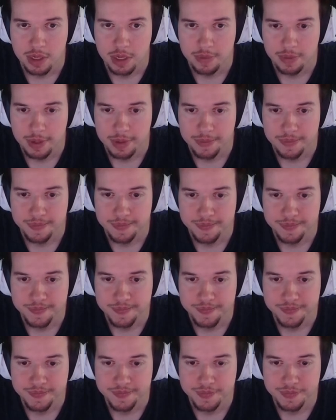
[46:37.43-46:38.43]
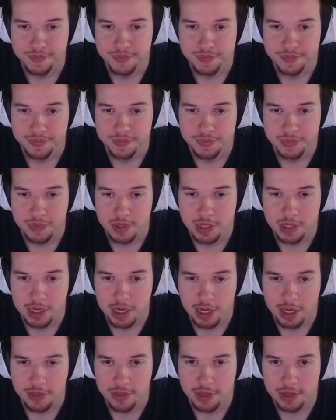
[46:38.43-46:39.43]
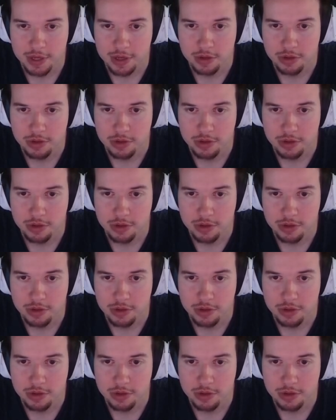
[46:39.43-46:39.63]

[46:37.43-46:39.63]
Anyway. This guy, I think,